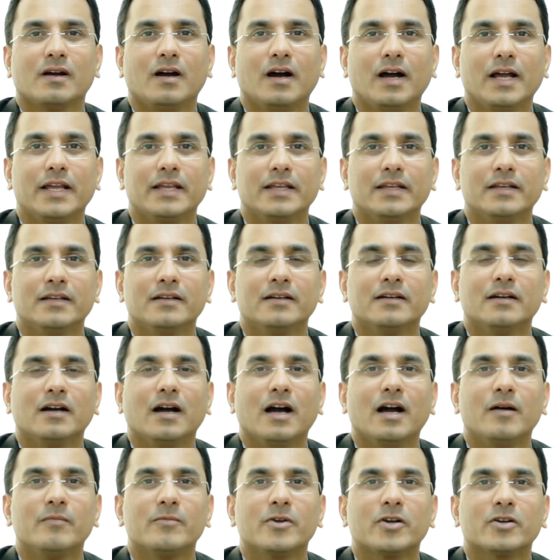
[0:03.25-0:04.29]
Hi,
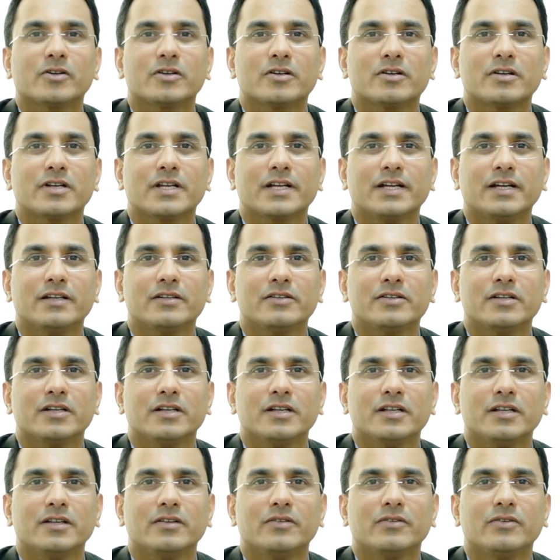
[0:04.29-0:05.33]
I'm Doctor Sreekanth
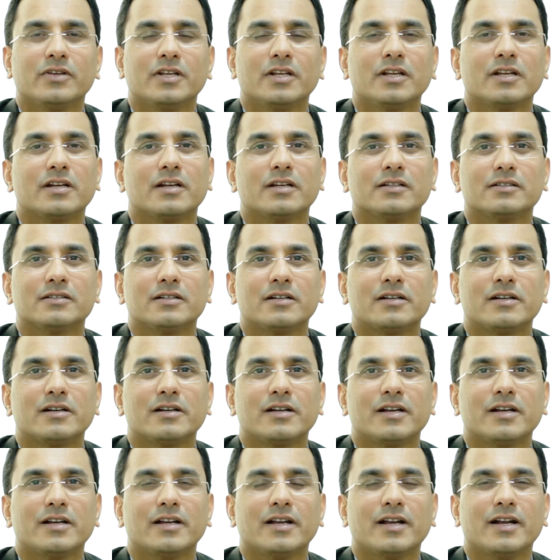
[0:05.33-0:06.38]
Shetty, Senior
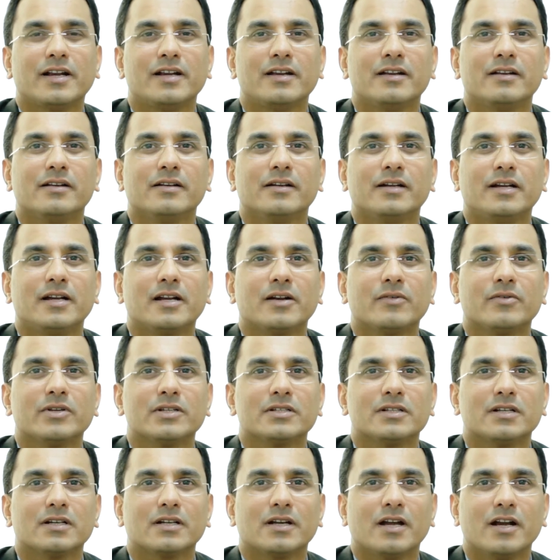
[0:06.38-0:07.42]
Consultant and Head,
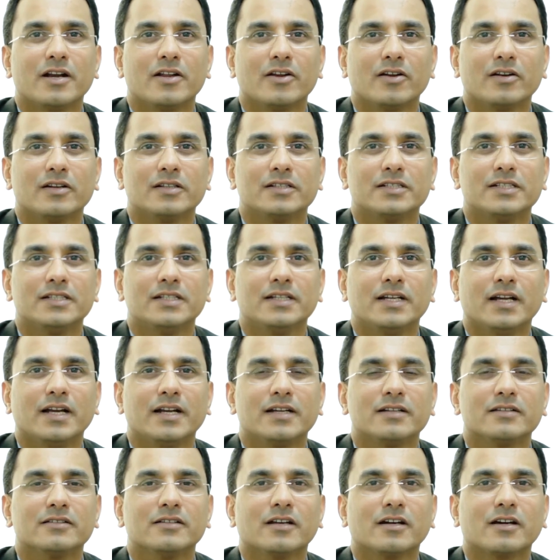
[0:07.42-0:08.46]
Interventional Cardiology
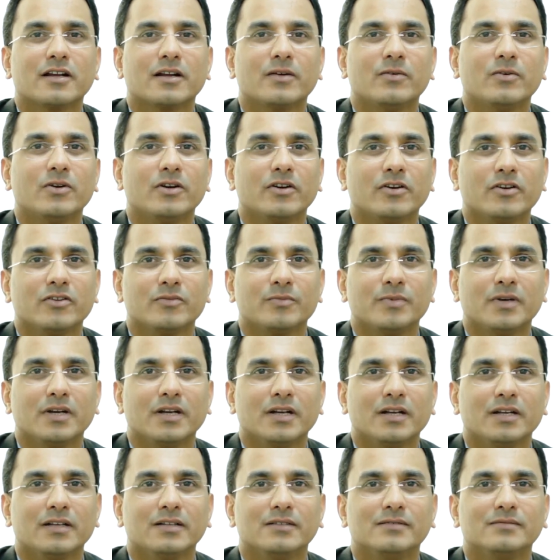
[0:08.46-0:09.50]
at Sakra World
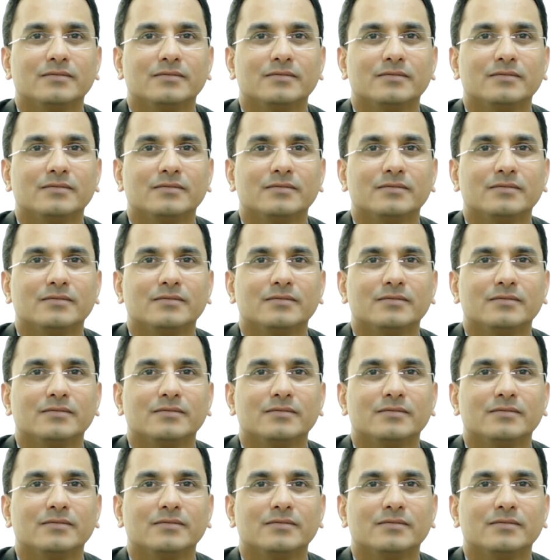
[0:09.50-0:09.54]
Hospital.